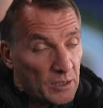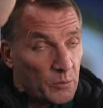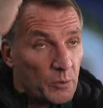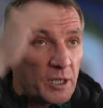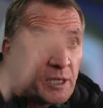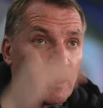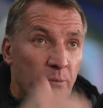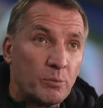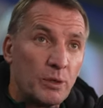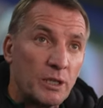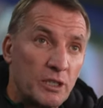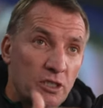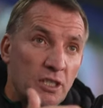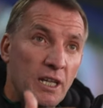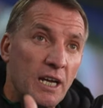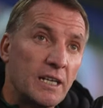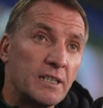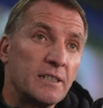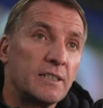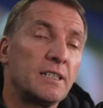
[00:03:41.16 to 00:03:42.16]
that we can bridge
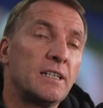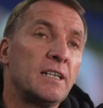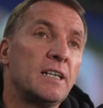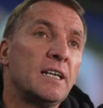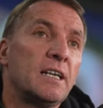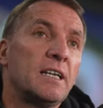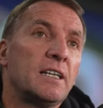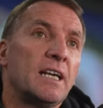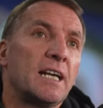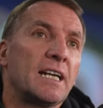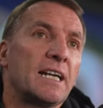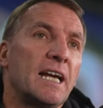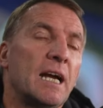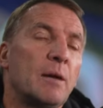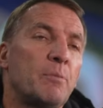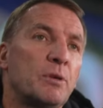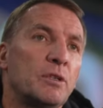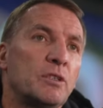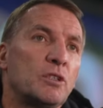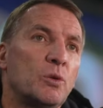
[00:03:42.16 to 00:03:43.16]
that
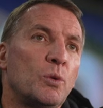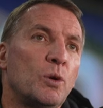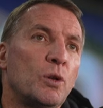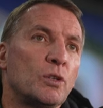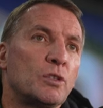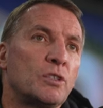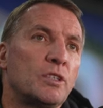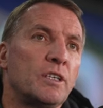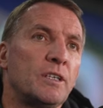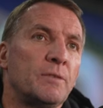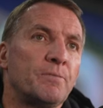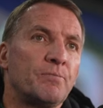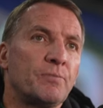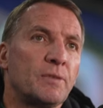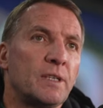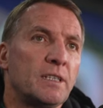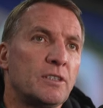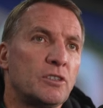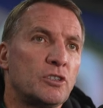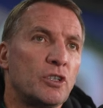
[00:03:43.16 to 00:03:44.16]
gap in quality
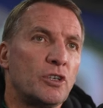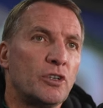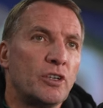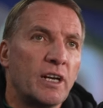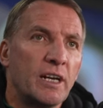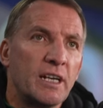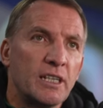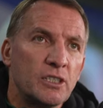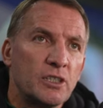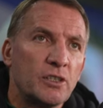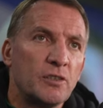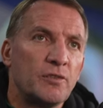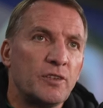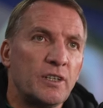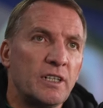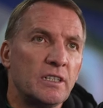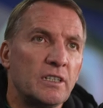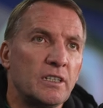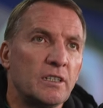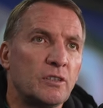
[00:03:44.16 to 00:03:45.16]
in certain areas of the
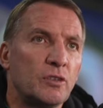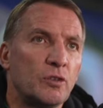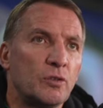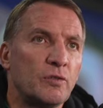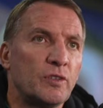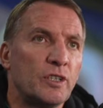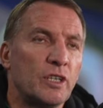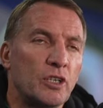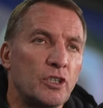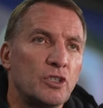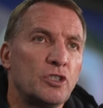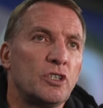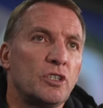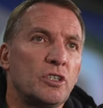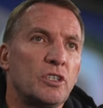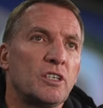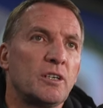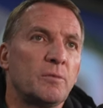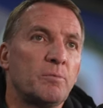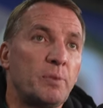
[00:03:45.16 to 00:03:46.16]
field that hopefully allows you
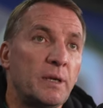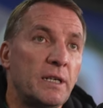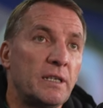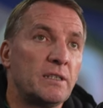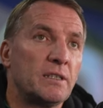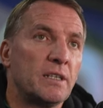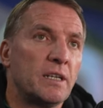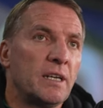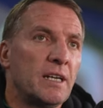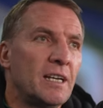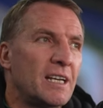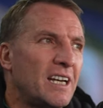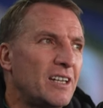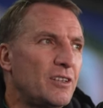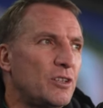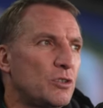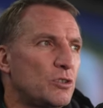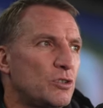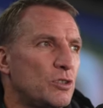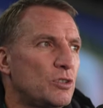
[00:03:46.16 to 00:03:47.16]
to compete,
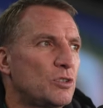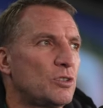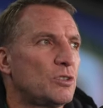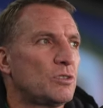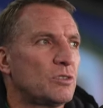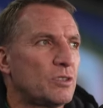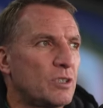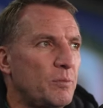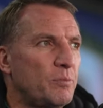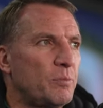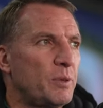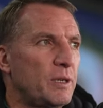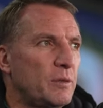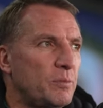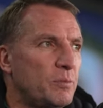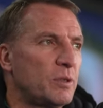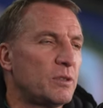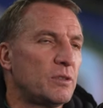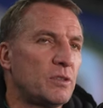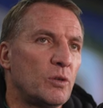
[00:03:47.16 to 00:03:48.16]
and not just
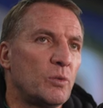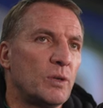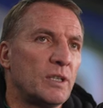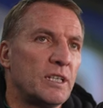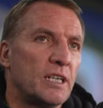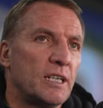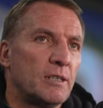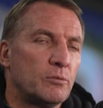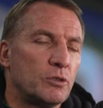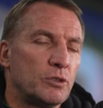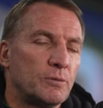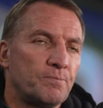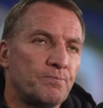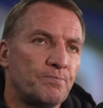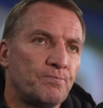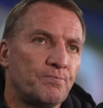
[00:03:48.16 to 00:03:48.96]
compete but to win games.